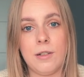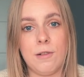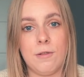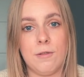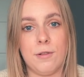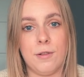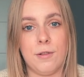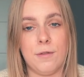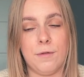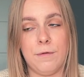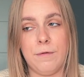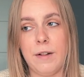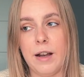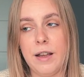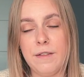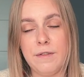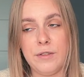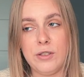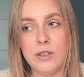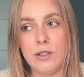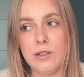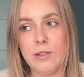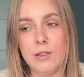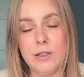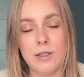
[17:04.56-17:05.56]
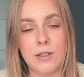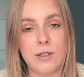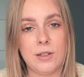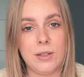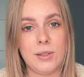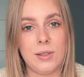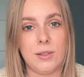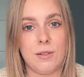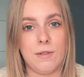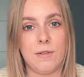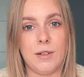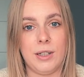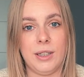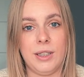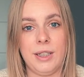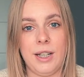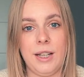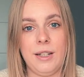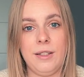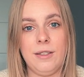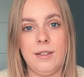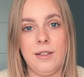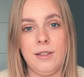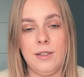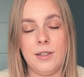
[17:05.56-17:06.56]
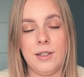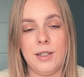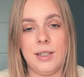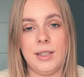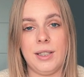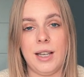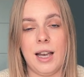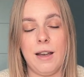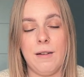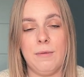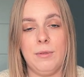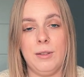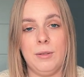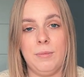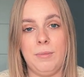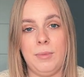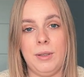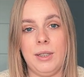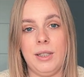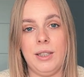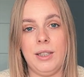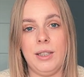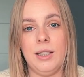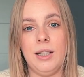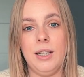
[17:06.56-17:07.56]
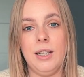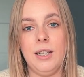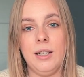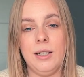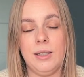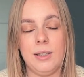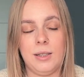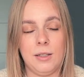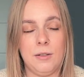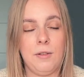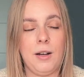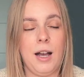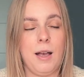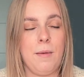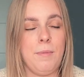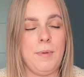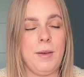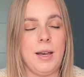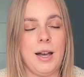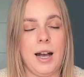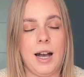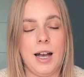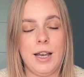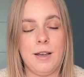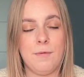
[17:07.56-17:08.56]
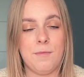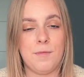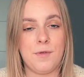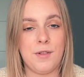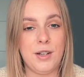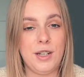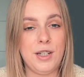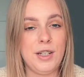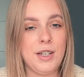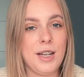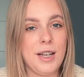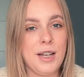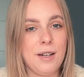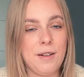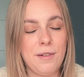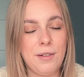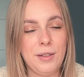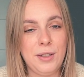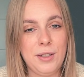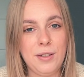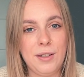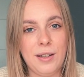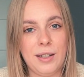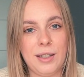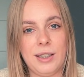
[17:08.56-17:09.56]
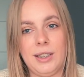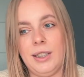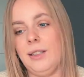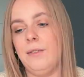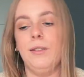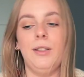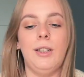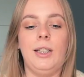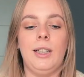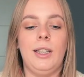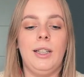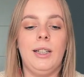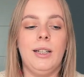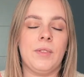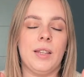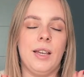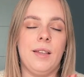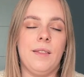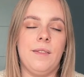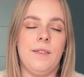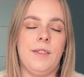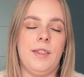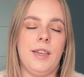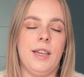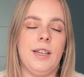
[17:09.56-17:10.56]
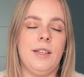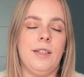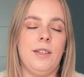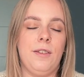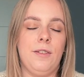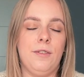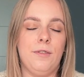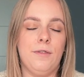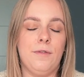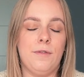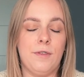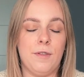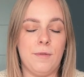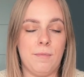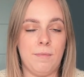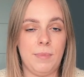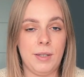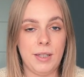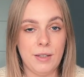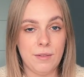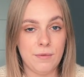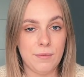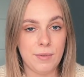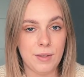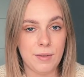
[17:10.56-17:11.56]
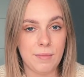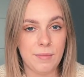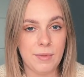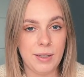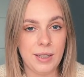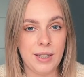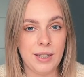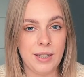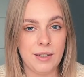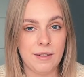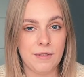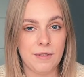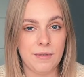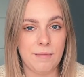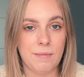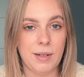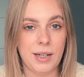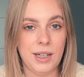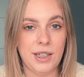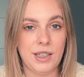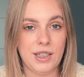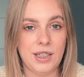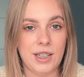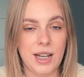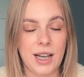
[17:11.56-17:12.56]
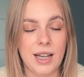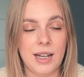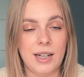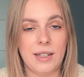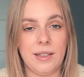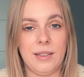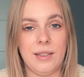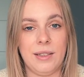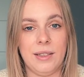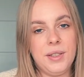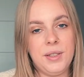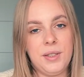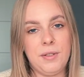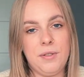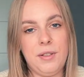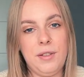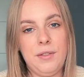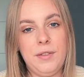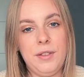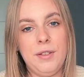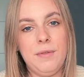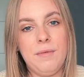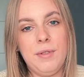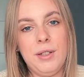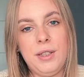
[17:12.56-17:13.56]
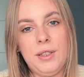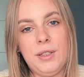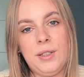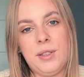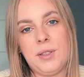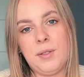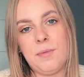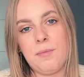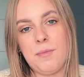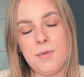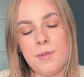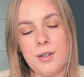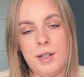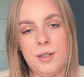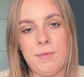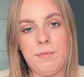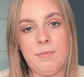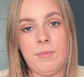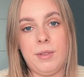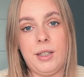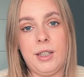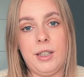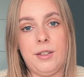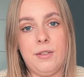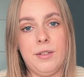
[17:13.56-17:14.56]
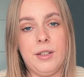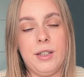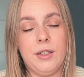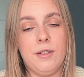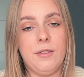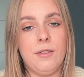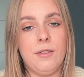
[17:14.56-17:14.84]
or $5 or $10, I will be so happy. I appreciate all your activity, and thank you for being with me on my channel. So if you want to support me, you can